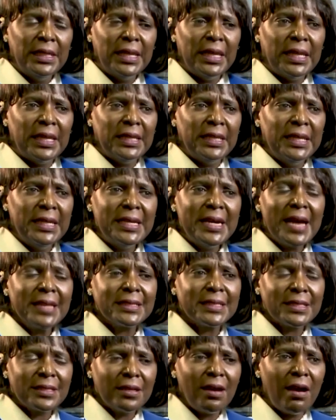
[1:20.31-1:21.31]
and he got
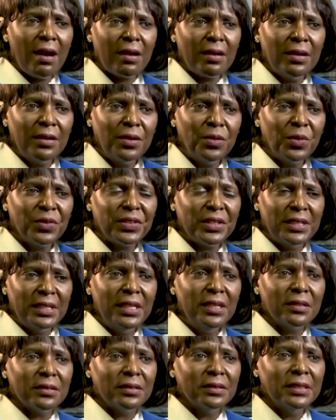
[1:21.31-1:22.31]
stuck with a
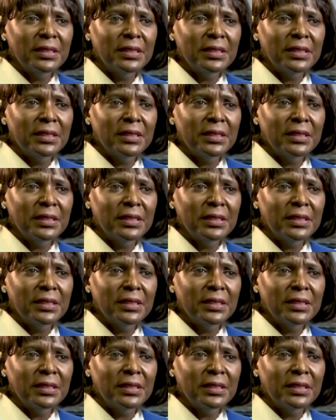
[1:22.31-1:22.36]
needle